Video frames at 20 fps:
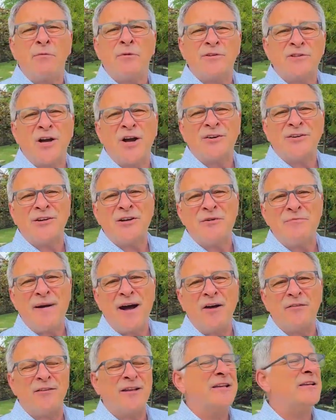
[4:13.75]
we're talking
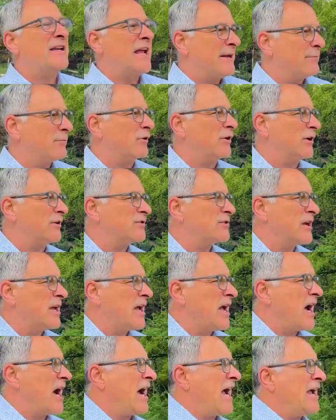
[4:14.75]
about the neighborhoods,
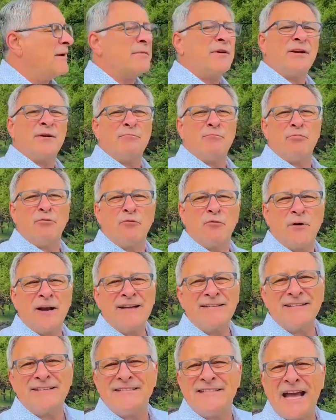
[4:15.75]
I am gonna
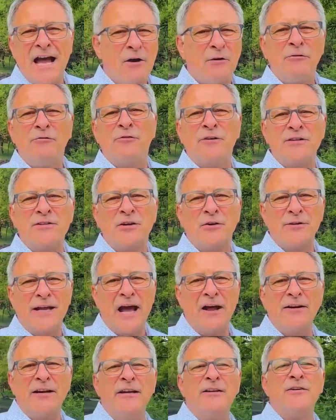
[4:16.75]
break the town of Frisco
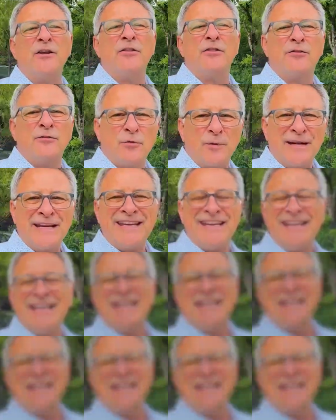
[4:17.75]
down into 3